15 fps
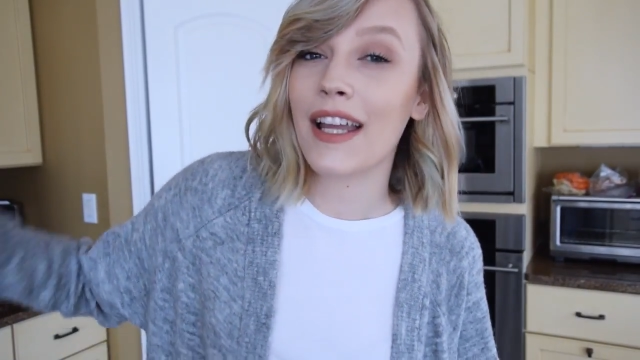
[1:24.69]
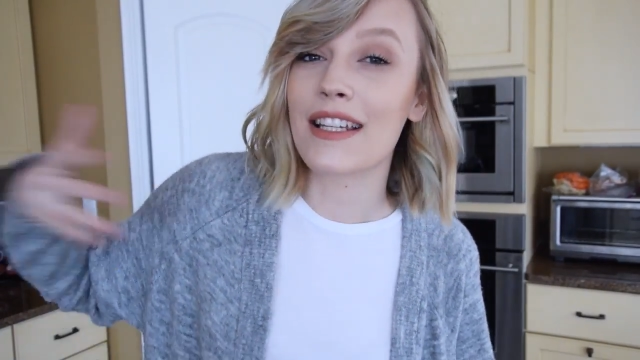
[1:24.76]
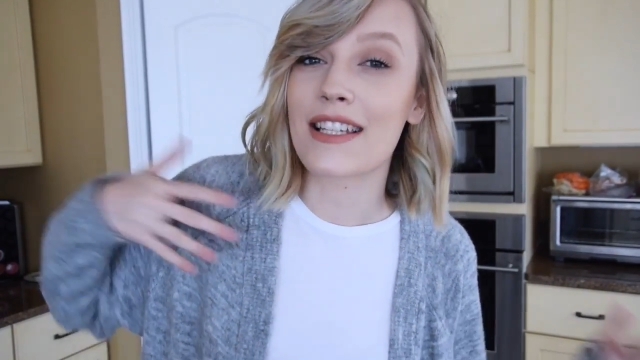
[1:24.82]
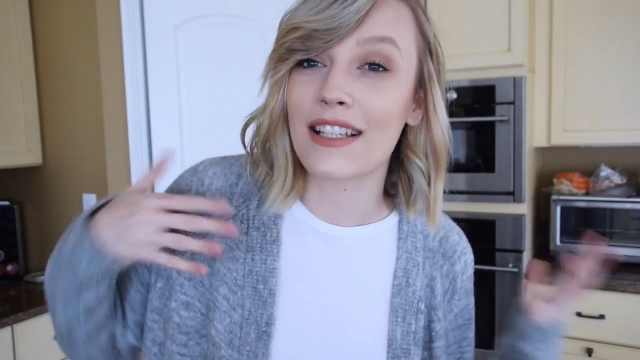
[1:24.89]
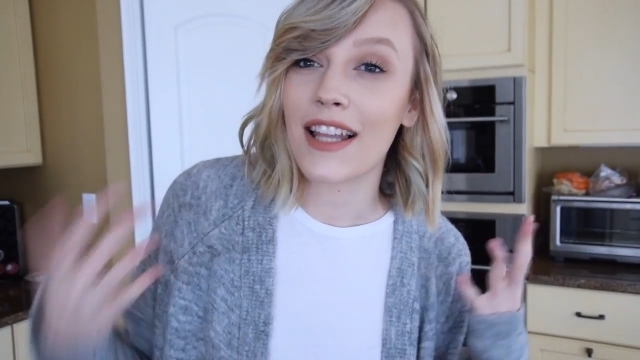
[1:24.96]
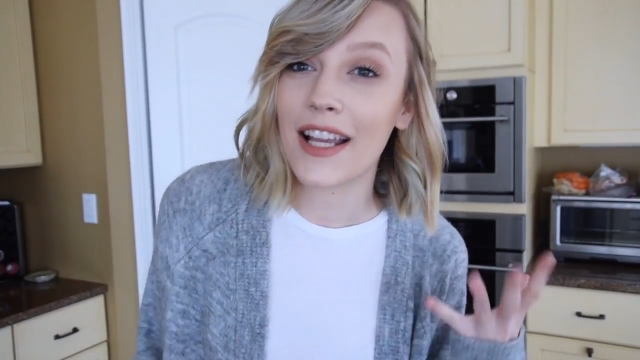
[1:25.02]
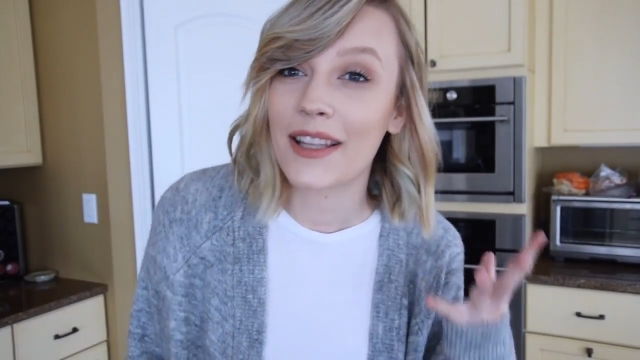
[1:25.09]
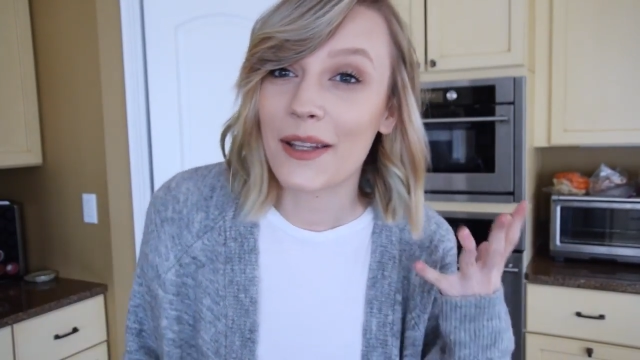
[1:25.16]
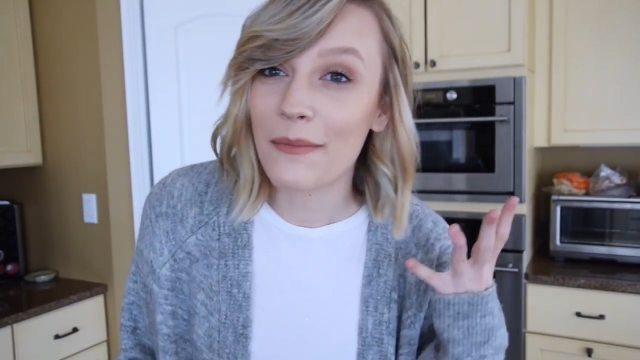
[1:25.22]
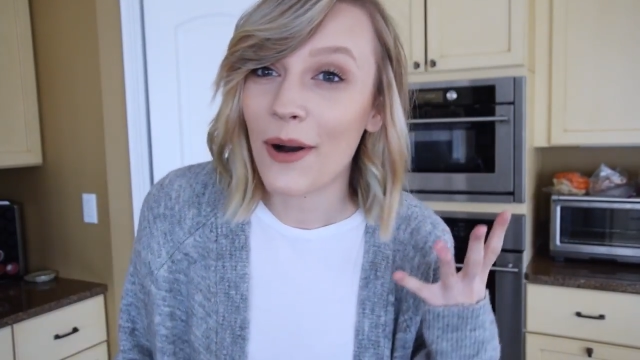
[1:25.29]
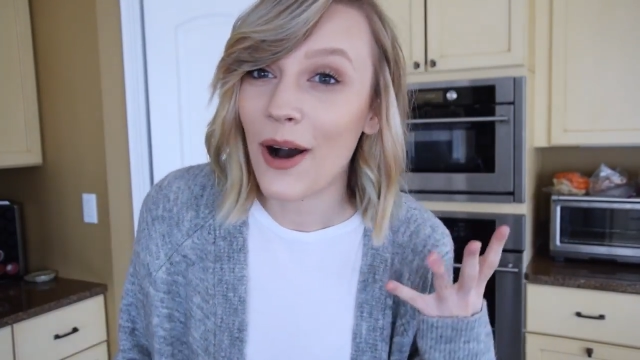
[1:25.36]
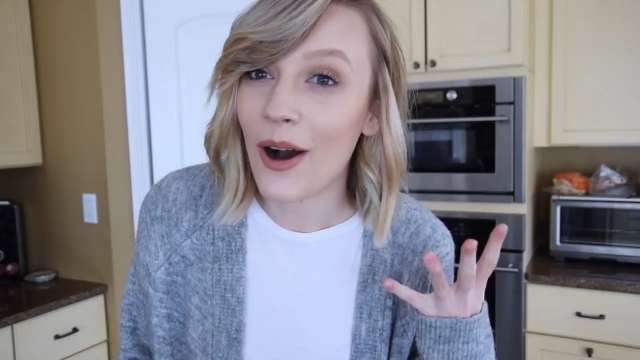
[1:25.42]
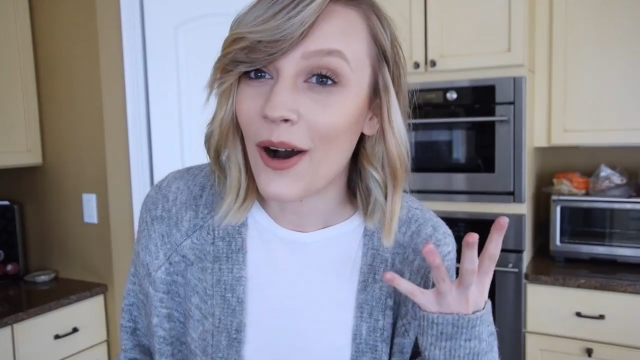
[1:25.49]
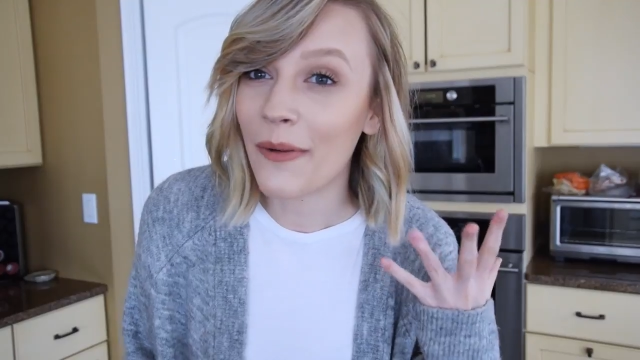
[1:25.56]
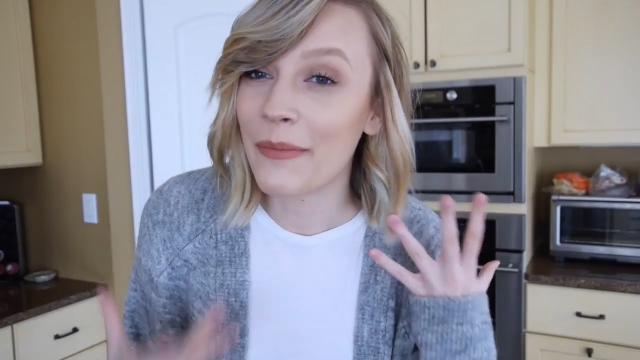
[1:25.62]
and to like them
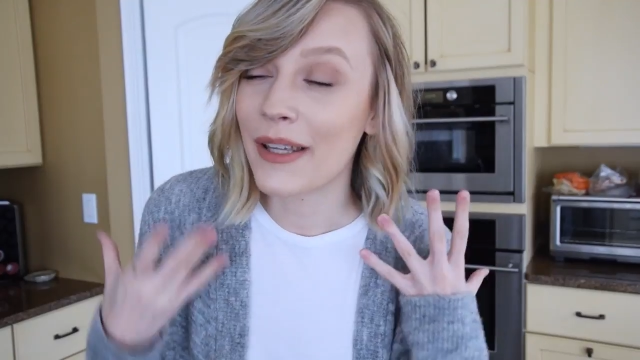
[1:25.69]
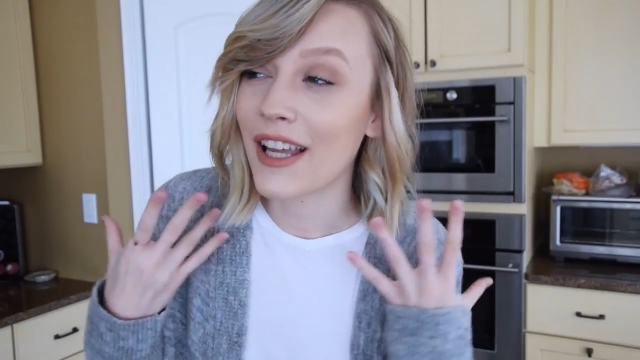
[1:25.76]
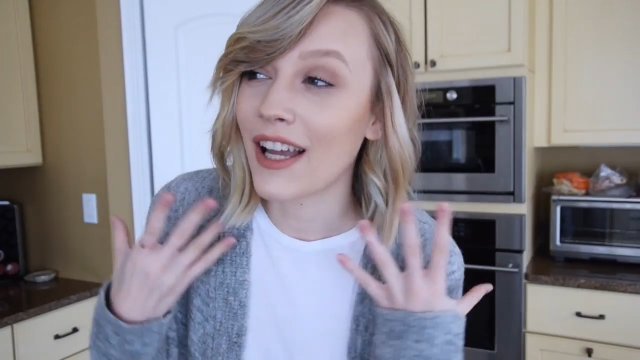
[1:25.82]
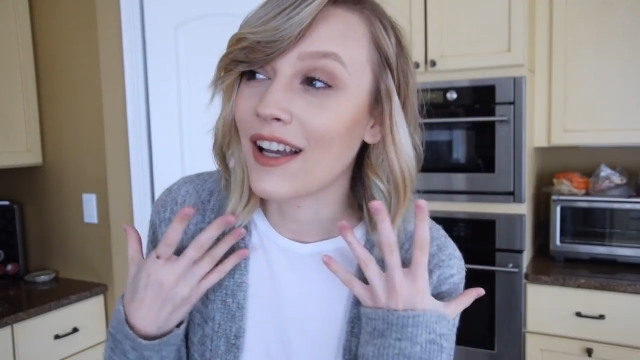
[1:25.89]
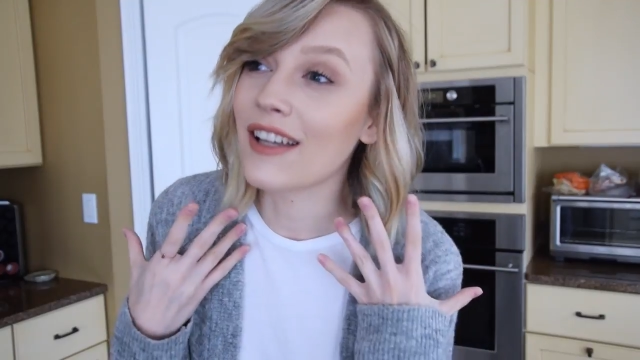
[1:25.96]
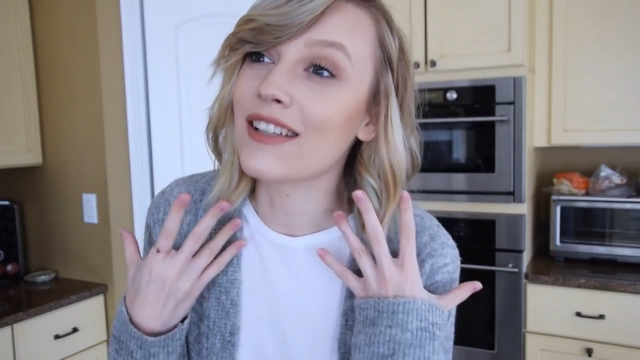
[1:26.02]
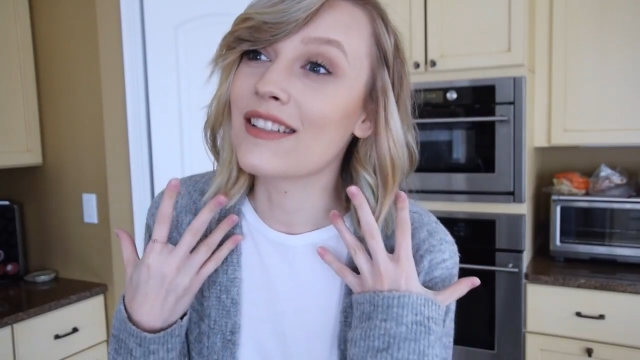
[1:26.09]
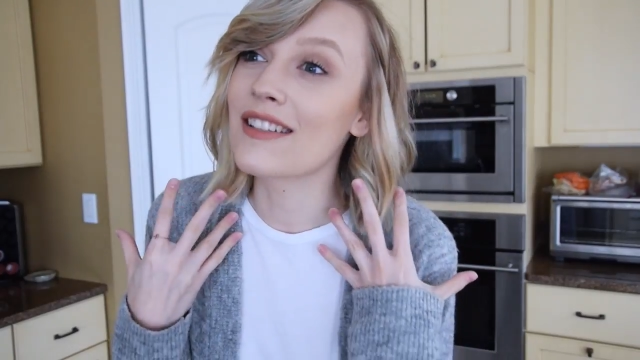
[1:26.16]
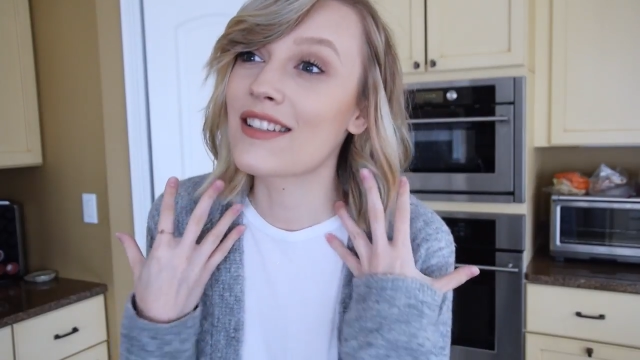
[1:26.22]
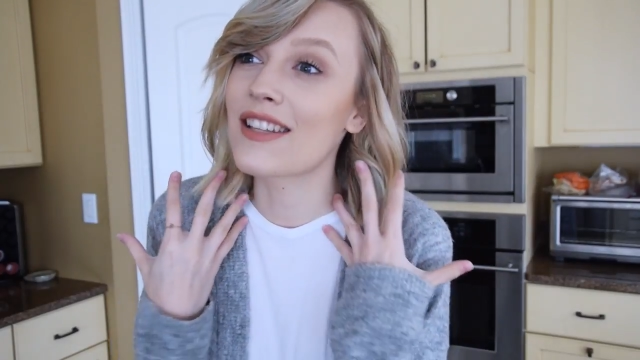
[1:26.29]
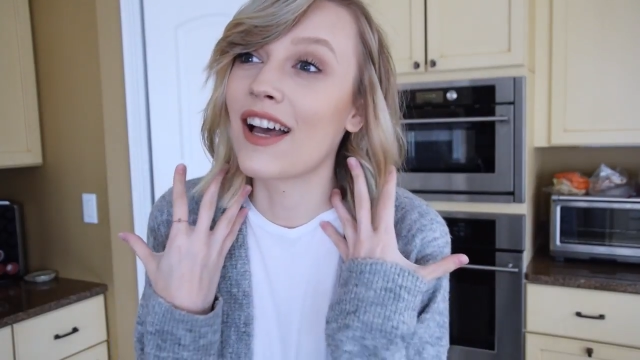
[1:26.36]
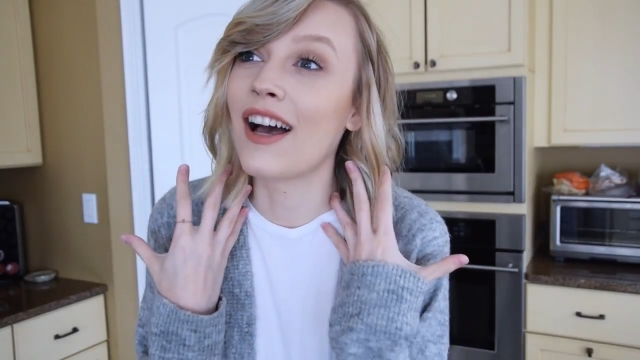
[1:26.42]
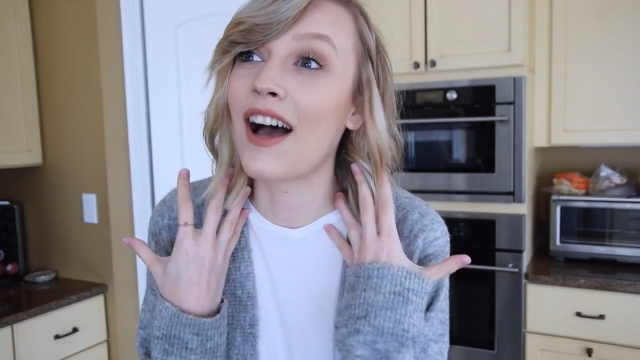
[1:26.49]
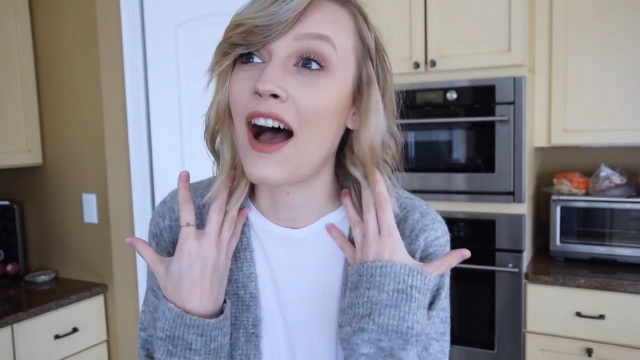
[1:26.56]
all, because